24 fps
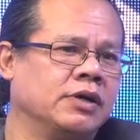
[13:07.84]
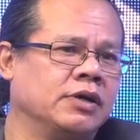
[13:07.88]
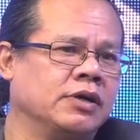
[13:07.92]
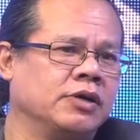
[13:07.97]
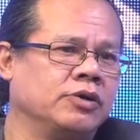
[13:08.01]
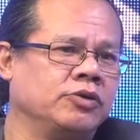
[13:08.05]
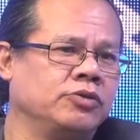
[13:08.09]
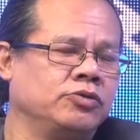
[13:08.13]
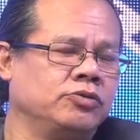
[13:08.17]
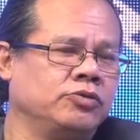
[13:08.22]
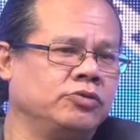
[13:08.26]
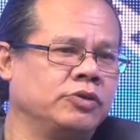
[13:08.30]

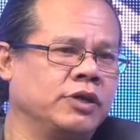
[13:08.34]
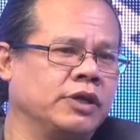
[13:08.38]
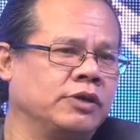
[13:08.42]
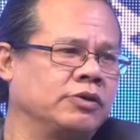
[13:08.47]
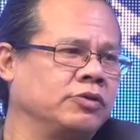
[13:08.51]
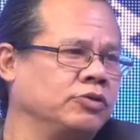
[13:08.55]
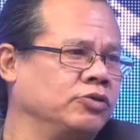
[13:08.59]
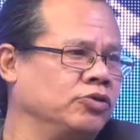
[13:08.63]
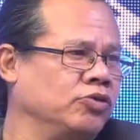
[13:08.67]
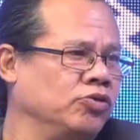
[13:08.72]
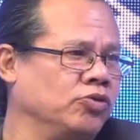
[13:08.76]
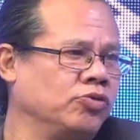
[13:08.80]
you get to
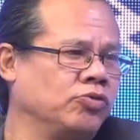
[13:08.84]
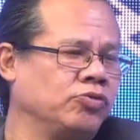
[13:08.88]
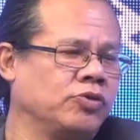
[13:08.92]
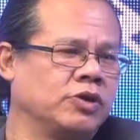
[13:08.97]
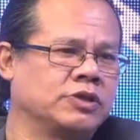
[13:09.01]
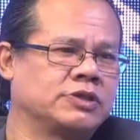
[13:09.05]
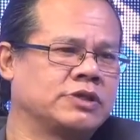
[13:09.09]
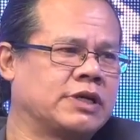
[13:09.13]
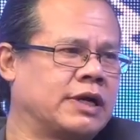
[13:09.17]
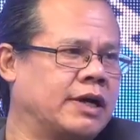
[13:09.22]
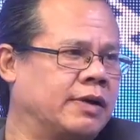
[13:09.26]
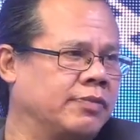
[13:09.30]
know
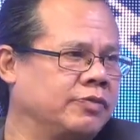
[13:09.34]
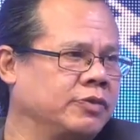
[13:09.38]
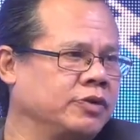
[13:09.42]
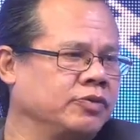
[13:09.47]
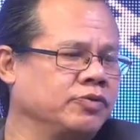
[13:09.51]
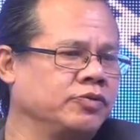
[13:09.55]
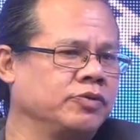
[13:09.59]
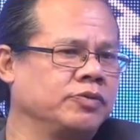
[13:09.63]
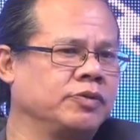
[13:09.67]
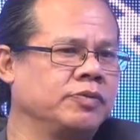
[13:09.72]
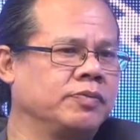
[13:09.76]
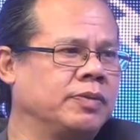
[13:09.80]
what's happening
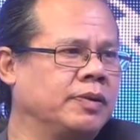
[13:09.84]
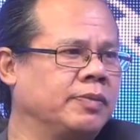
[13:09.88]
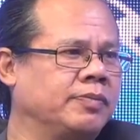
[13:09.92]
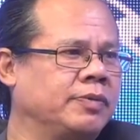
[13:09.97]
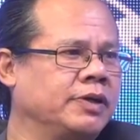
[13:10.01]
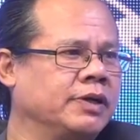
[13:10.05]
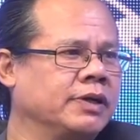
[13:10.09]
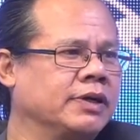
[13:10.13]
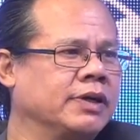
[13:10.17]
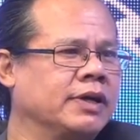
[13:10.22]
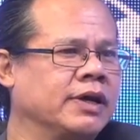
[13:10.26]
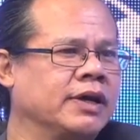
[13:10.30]
with the
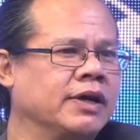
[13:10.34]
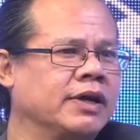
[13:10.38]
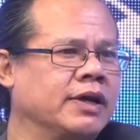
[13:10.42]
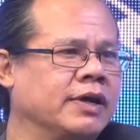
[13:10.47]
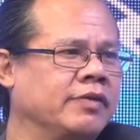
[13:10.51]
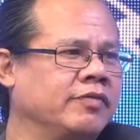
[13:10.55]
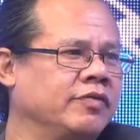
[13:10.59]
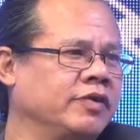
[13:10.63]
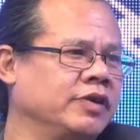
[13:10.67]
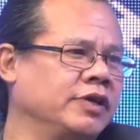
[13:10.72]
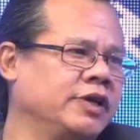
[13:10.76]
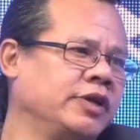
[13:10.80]
public, mm-hmm. and
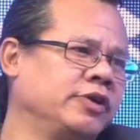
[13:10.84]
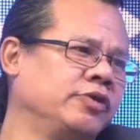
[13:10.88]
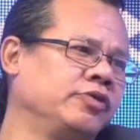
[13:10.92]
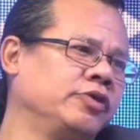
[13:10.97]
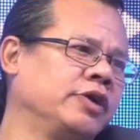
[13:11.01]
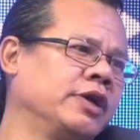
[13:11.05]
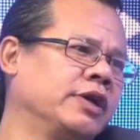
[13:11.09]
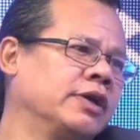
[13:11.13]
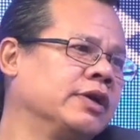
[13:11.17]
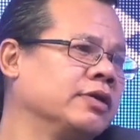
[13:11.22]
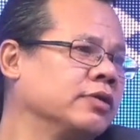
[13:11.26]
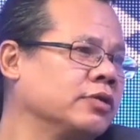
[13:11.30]
every day you
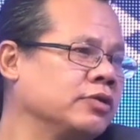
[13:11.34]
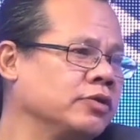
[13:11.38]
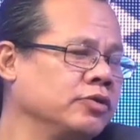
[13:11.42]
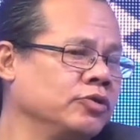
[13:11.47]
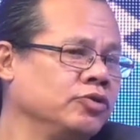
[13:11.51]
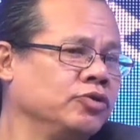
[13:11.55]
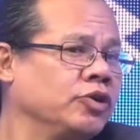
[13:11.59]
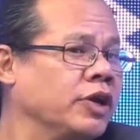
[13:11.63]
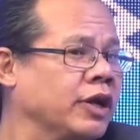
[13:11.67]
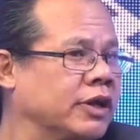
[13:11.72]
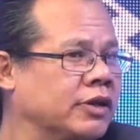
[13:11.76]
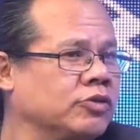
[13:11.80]
get a you
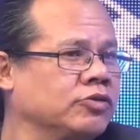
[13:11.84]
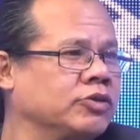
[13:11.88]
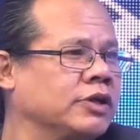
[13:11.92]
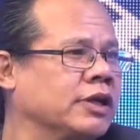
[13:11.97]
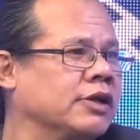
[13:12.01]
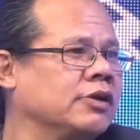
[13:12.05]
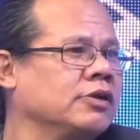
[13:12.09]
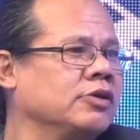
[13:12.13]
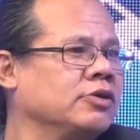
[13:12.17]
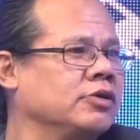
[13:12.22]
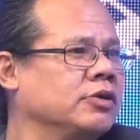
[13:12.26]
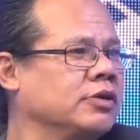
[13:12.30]
get to
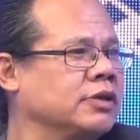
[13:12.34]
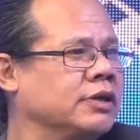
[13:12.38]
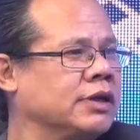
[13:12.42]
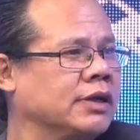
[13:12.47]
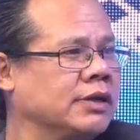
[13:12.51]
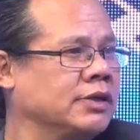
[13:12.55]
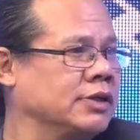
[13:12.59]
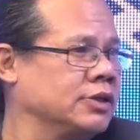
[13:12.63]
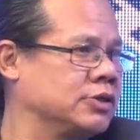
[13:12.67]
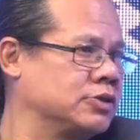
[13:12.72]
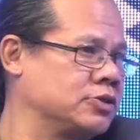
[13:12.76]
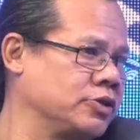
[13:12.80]
tell tell
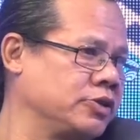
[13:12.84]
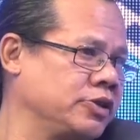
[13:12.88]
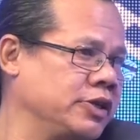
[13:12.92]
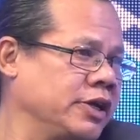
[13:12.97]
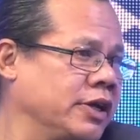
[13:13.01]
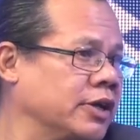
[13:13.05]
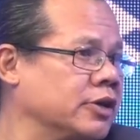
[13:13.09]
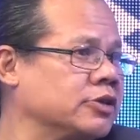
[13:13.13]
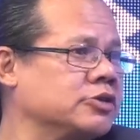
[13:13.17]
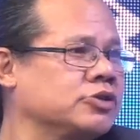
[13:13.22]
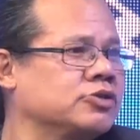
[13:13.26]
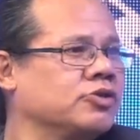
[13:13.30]
the st
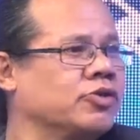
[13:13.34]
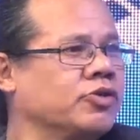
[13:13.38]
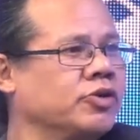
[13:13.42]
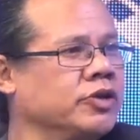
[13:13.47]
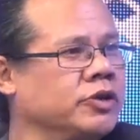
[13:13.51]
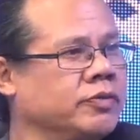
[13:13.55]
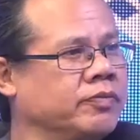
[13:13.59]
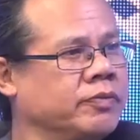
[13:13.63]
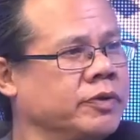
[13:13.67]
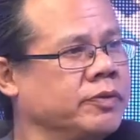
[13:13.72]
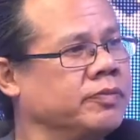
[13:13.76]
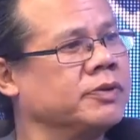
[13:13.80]
their story,
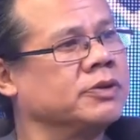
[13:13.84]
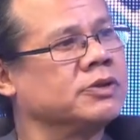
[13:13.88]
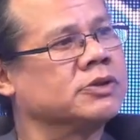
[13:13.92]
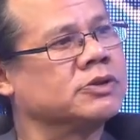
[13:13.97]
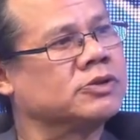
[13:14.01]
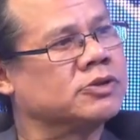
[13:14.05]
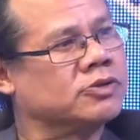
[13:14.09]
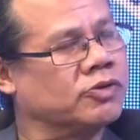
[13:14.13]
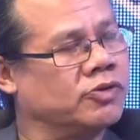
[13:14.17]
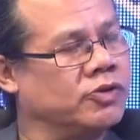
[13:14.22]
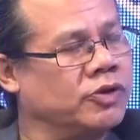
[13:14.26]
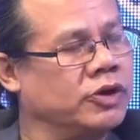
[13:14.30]
people's mm-hmm.
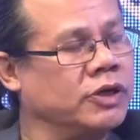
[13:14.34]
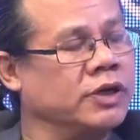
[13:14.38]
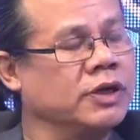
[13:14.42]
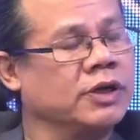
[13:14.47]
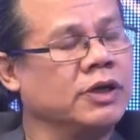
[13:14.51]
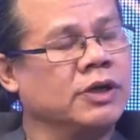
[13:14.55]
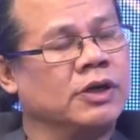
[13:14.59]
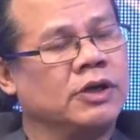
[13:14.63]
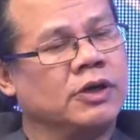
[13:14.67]
story. Mm-hmm.